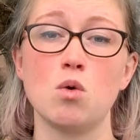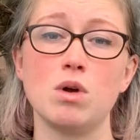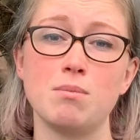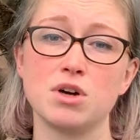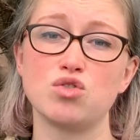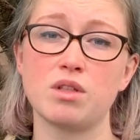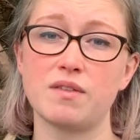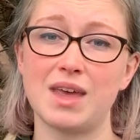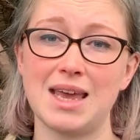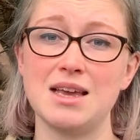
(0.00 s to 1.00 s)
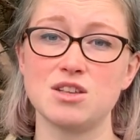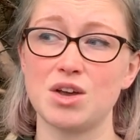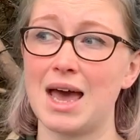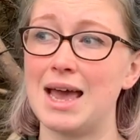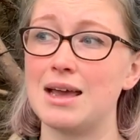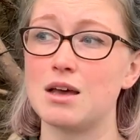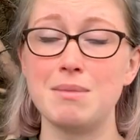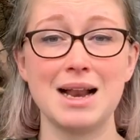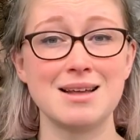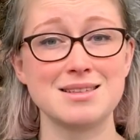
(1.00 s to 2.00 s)
We'd much rather that he is okay.
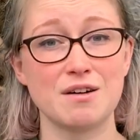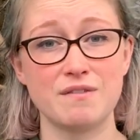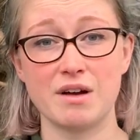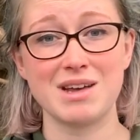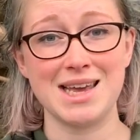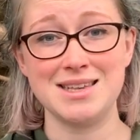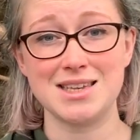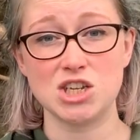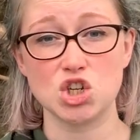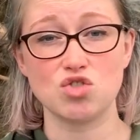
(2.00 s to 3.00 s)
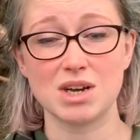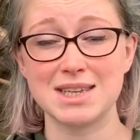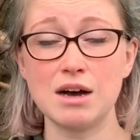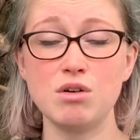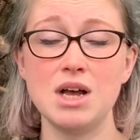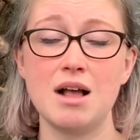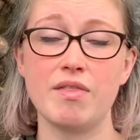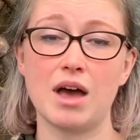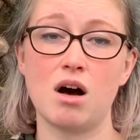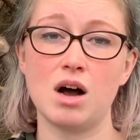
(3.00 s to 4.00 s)
Chameleons are very easy to stress out.
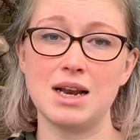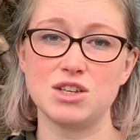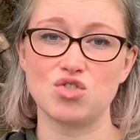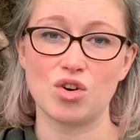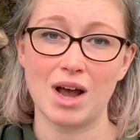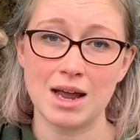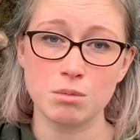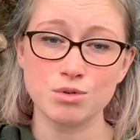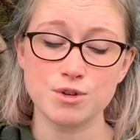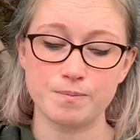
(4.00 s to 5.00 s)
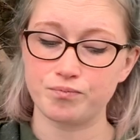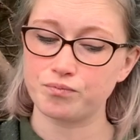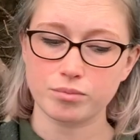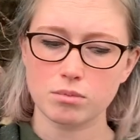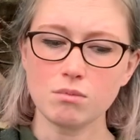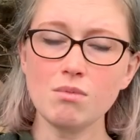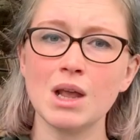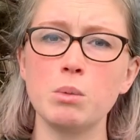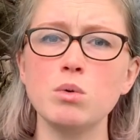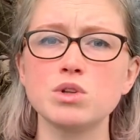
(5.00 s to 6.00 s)
They're highly strung animals,
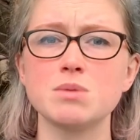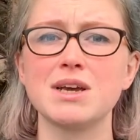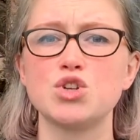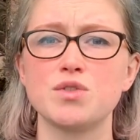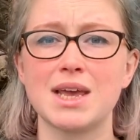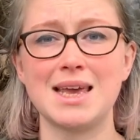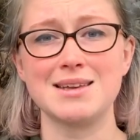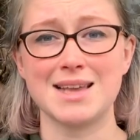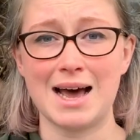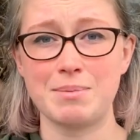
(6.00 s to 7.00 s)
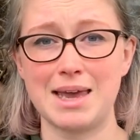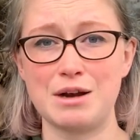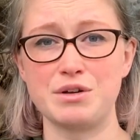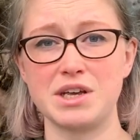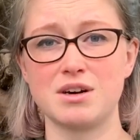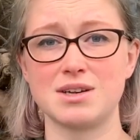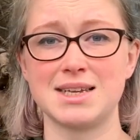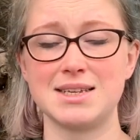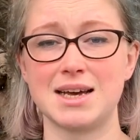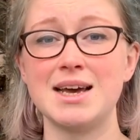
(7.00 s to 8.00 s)
and we want to make sure that he is happy here at the Arc
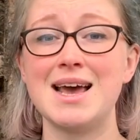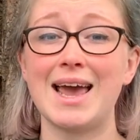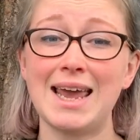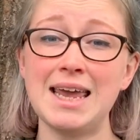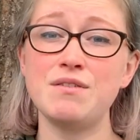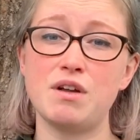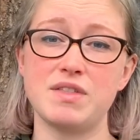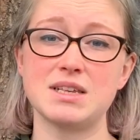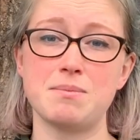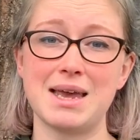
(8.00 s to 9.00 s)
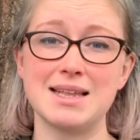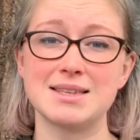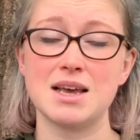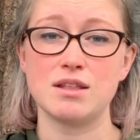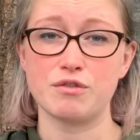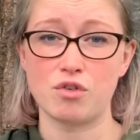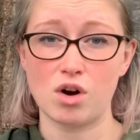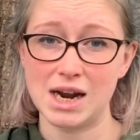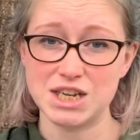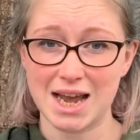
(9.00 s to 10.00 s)
Centre. Even if this means that for
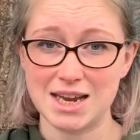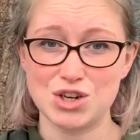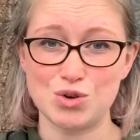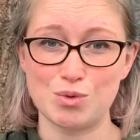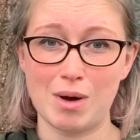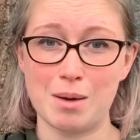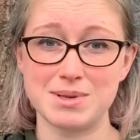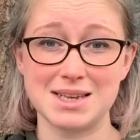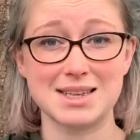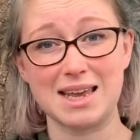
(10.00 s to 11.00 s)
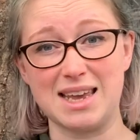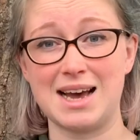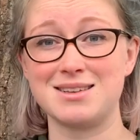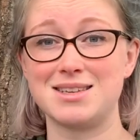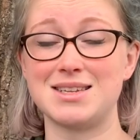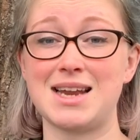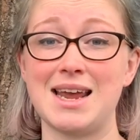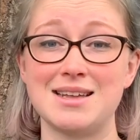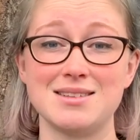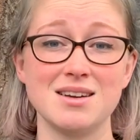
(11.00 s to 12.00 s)
our educational purposes he has to stay
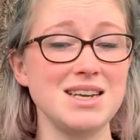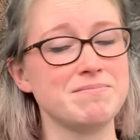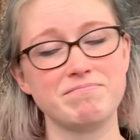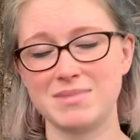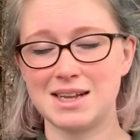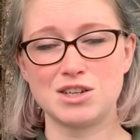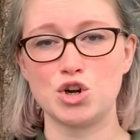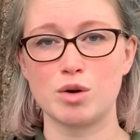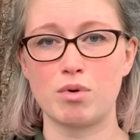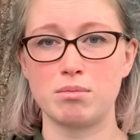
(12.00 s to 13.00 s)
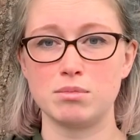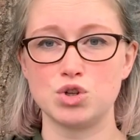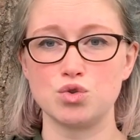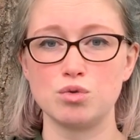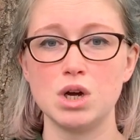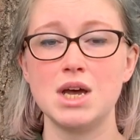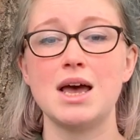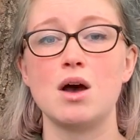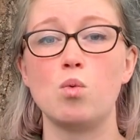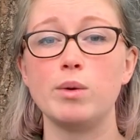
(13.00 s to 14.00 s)
inside, that's not a problem at all.
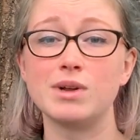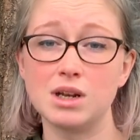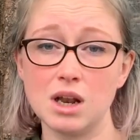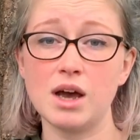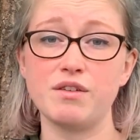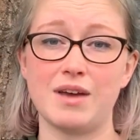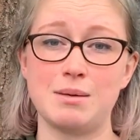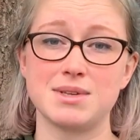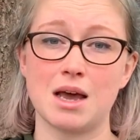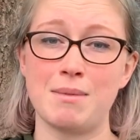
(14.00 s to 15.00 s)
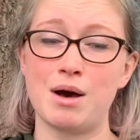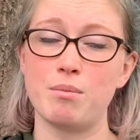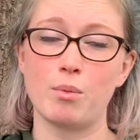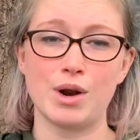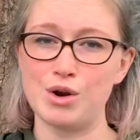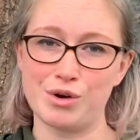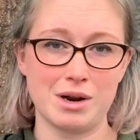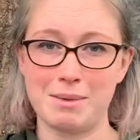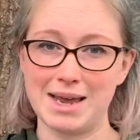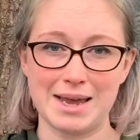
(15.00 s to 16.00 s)
We would like for him to come out, but we're not going to
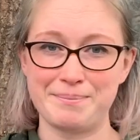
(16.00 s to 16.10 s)
make him.